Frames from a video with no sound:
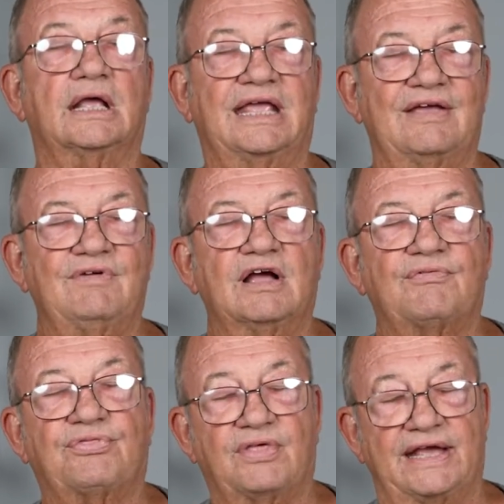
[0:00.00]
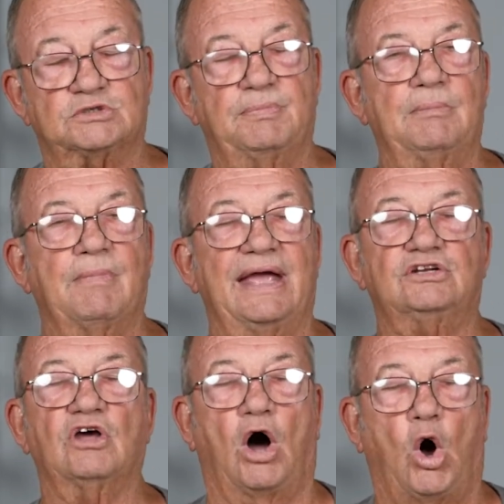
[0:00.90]
giving of thanks be made
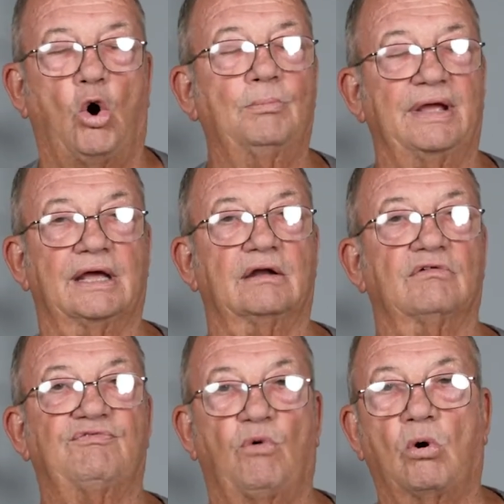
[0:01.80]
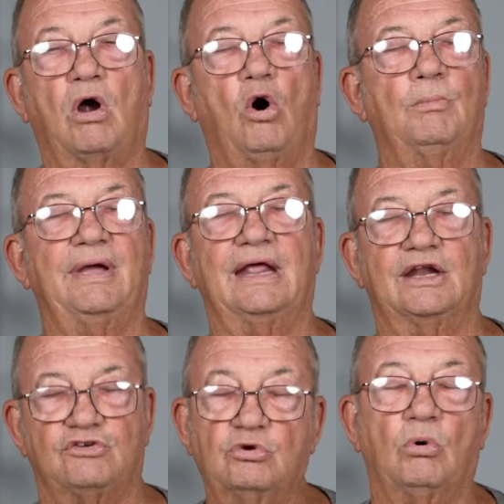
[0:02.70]
to all men, for all men
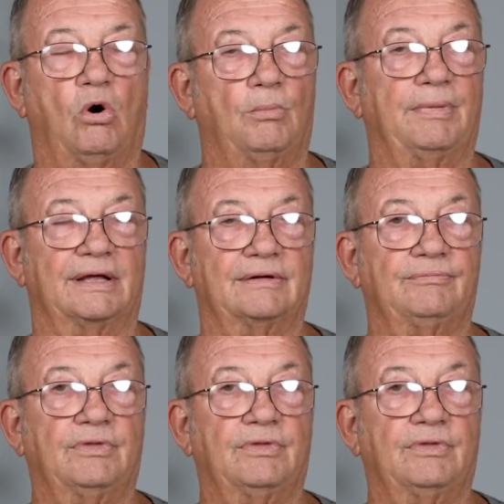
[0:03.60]
and to all men.